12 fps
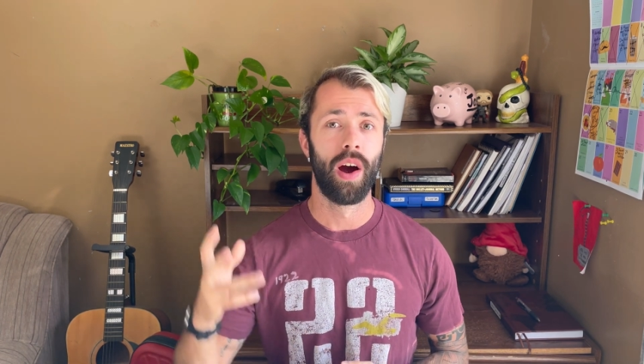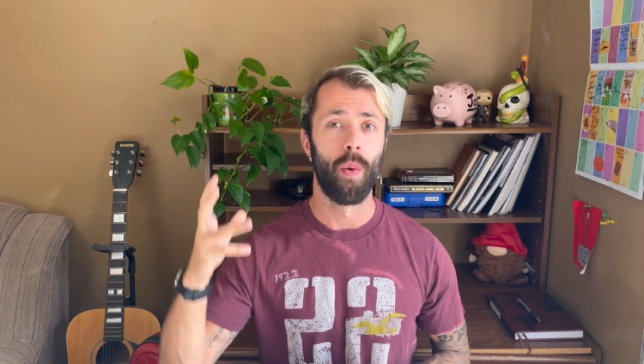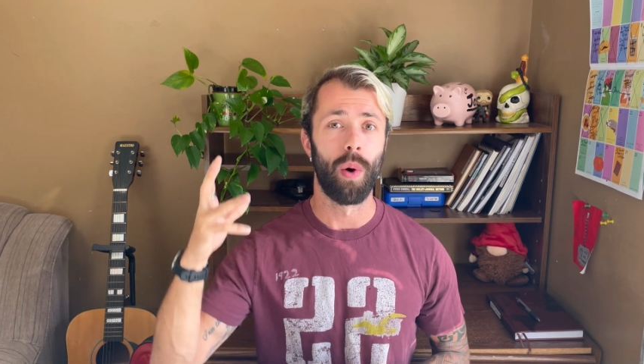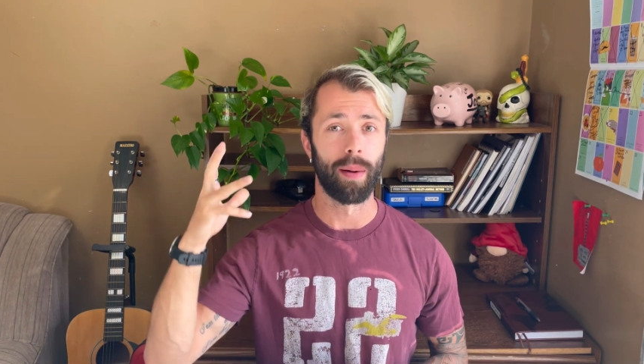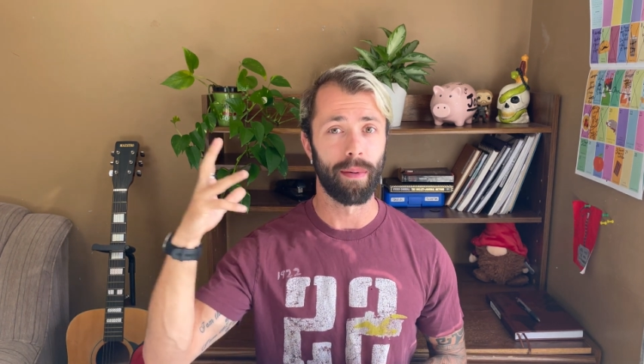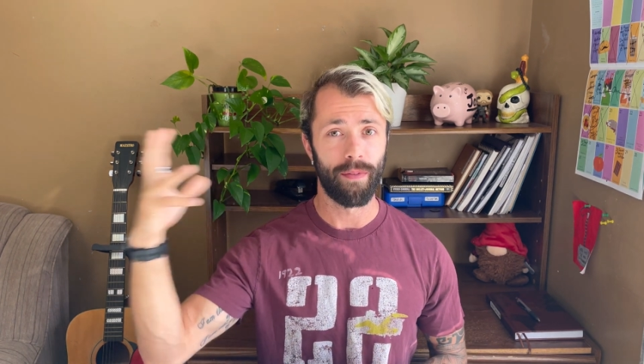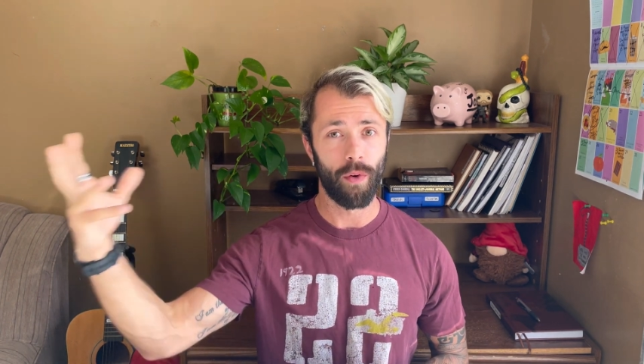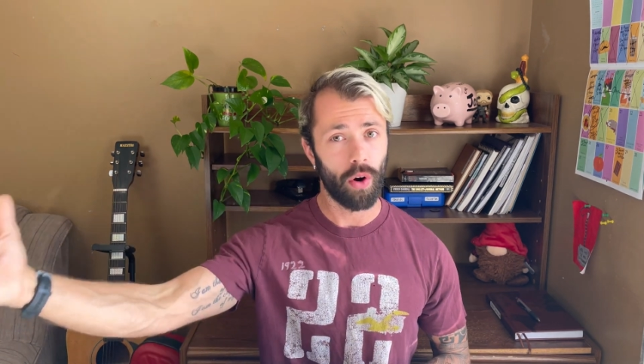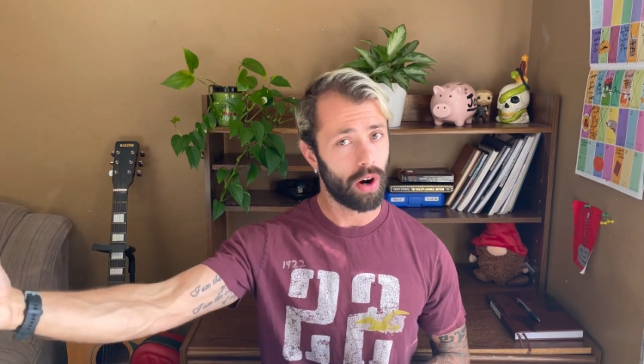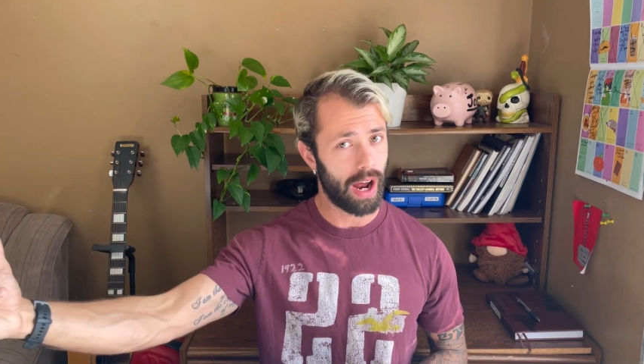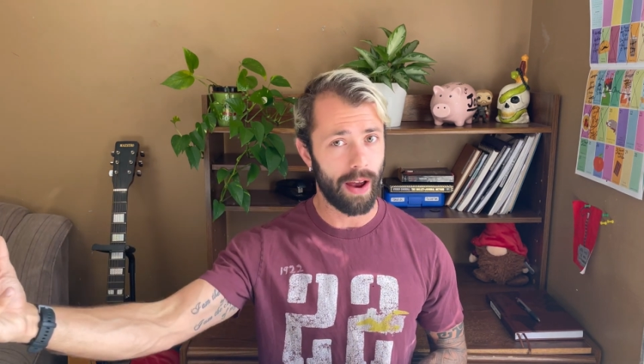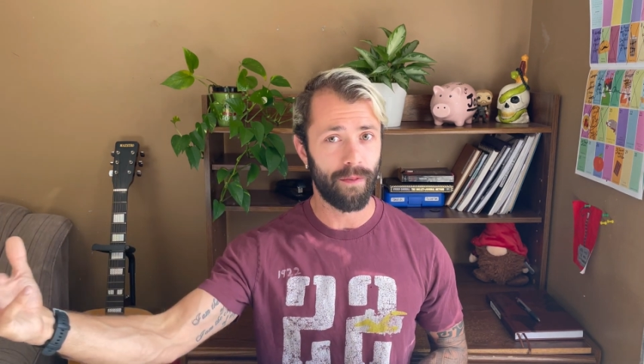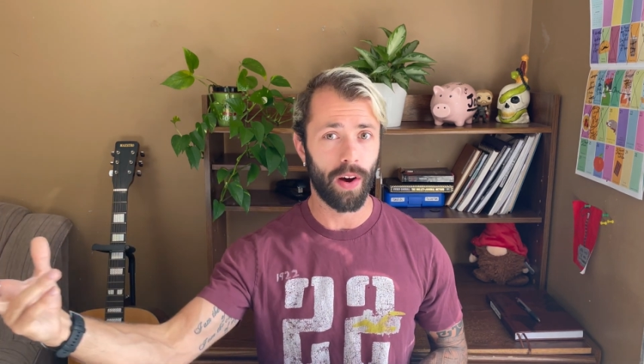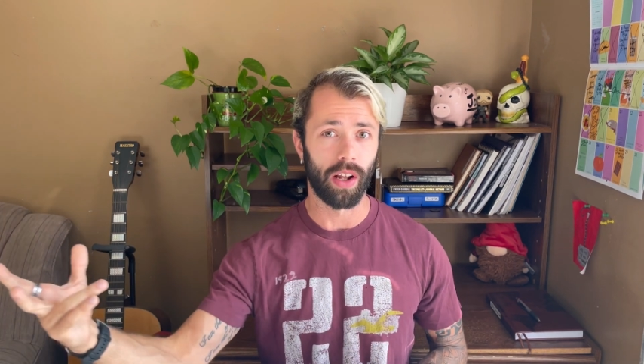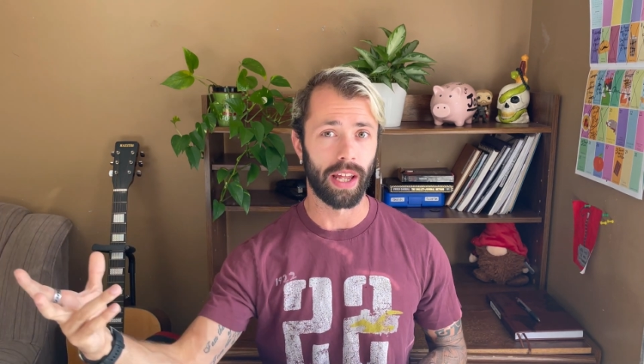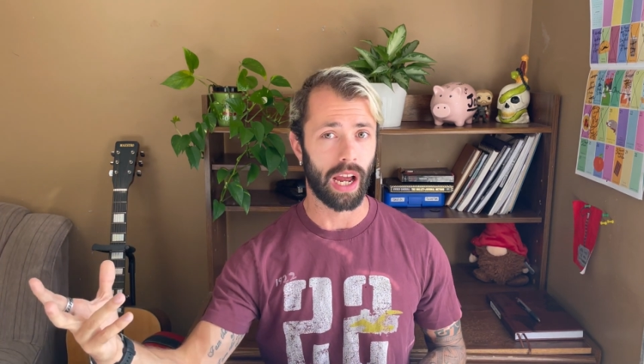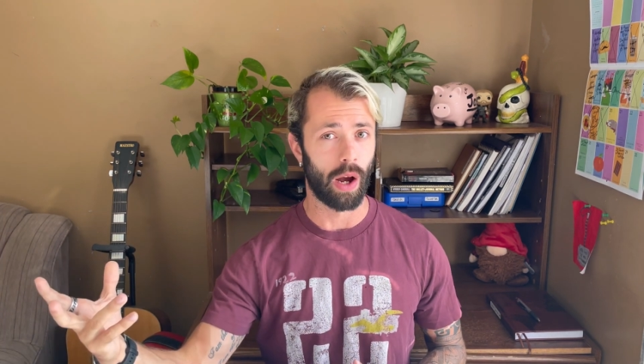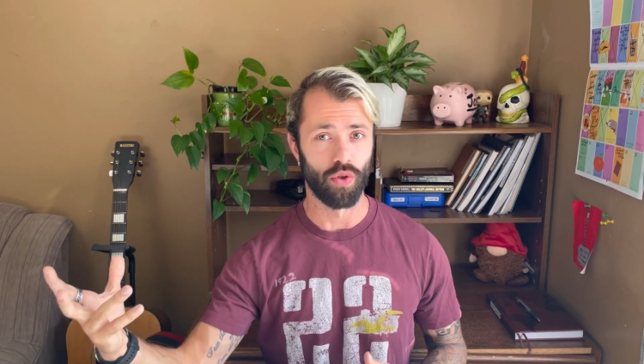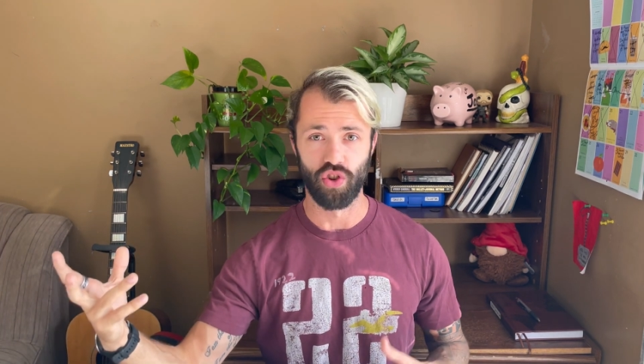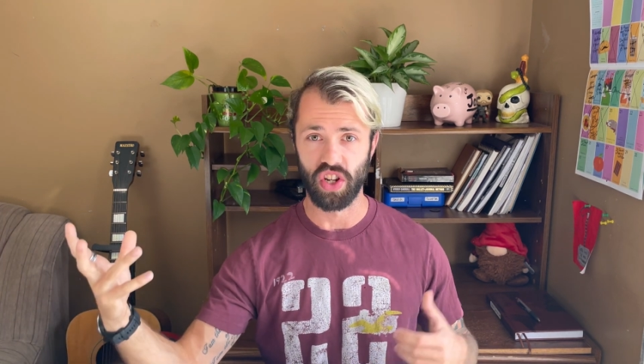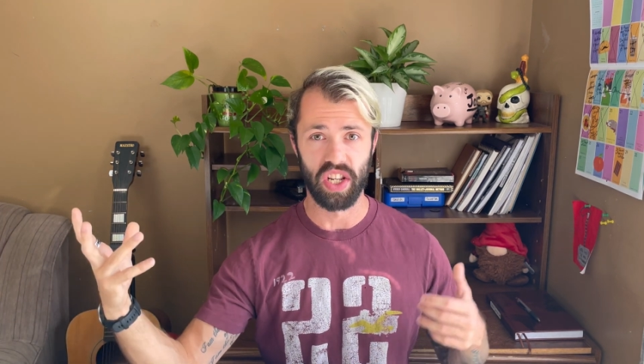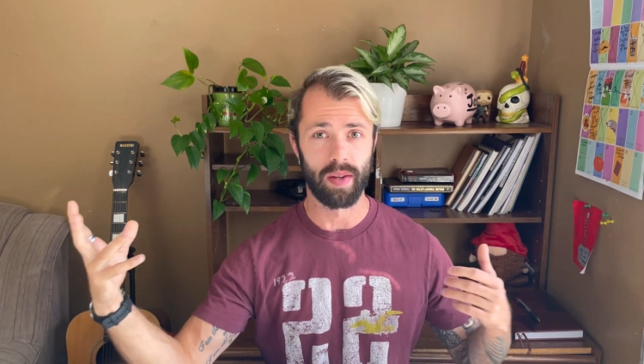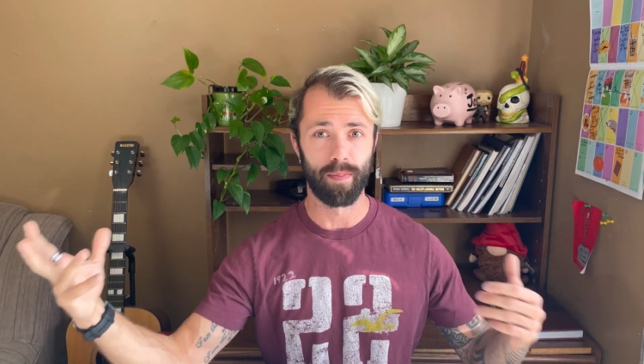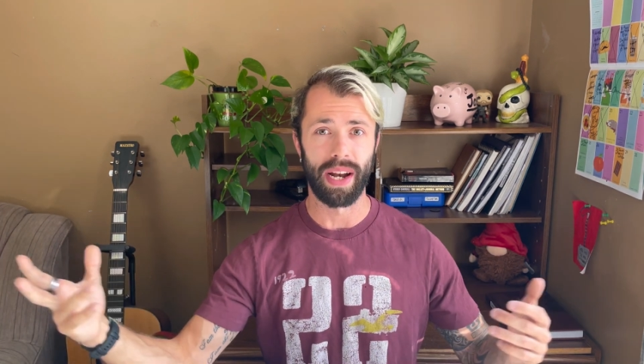where before I felt like I was
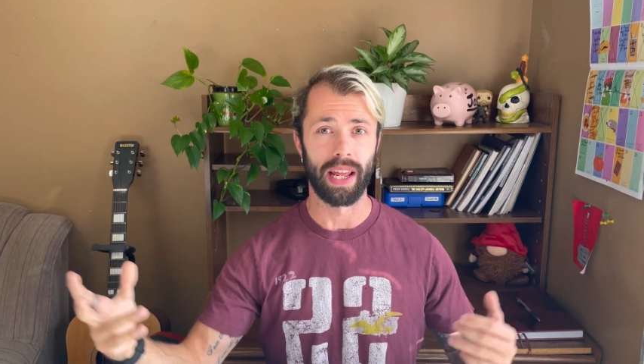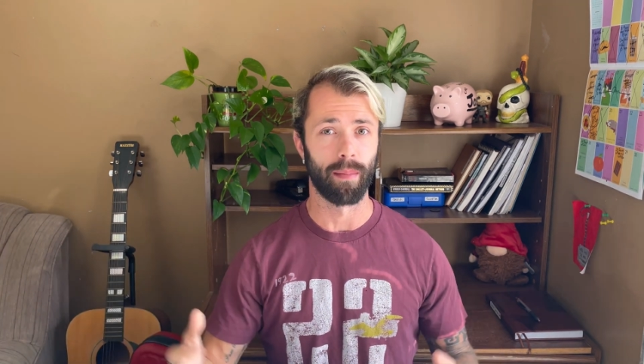just spinning